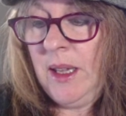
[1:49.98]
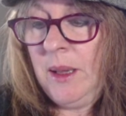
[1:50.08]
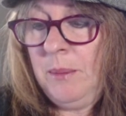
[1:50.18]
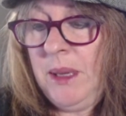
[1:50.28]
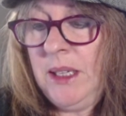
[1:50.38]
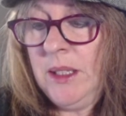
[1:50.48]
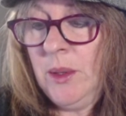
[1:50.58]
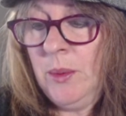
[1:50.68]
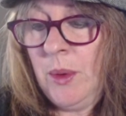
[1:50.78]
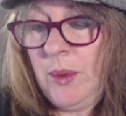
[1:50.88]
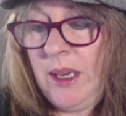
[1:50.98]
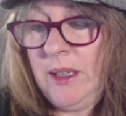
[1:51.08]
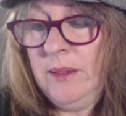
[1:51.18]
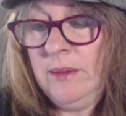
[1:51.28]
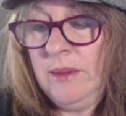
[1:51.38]
meet
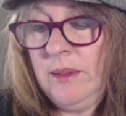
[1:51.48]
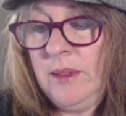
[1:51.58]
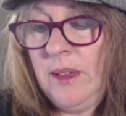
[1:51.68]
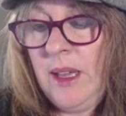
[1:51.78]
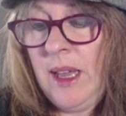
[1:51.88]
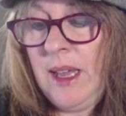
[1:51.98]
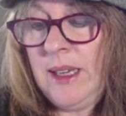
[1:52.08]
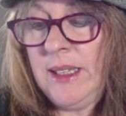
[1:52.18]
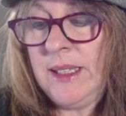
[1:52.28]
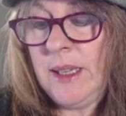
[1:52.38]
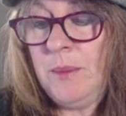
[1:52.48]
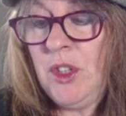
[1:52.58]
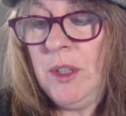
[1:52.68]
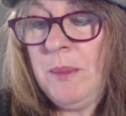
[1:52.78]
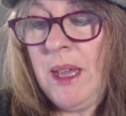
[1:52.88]
Auronan, and his
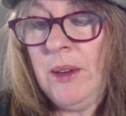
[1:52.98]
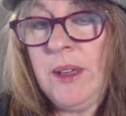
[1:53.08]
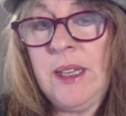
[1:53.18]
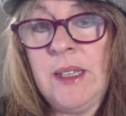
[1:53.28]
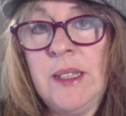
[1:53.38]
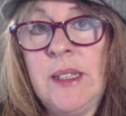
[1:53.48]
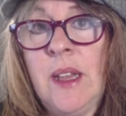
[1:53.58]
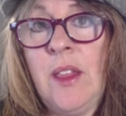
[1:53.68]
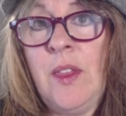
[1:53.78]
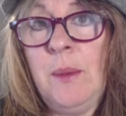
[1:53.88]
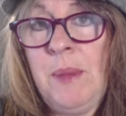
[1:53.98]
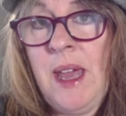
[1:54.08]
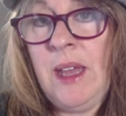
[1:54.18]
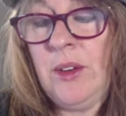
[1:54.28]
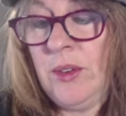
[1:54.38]
subject matter is the
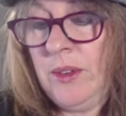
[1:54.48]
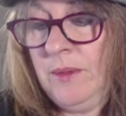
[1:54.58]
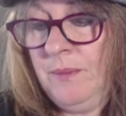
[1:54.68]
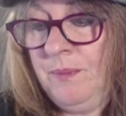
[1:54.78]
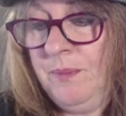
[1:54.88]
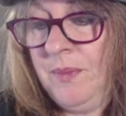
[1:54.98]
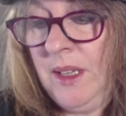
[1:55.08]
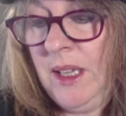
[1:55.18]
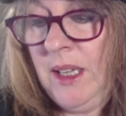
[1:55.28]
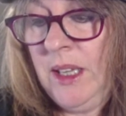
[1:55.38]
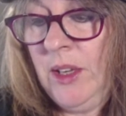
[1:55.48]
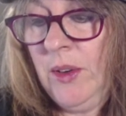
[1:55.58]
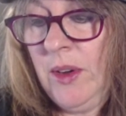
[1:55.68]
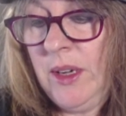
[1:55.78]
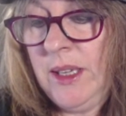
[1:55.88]
pattern.
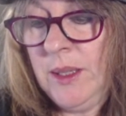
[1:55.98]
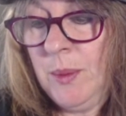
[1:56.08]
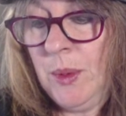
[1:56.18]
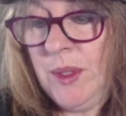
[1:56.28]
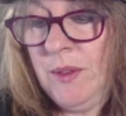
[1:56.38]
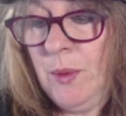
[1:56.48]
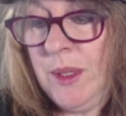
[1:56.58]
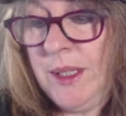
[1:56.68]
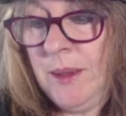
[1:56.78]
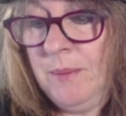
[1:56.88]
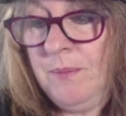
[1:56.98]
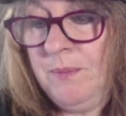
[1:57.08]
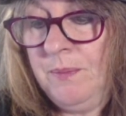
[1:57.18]
Here are his words of wisdom.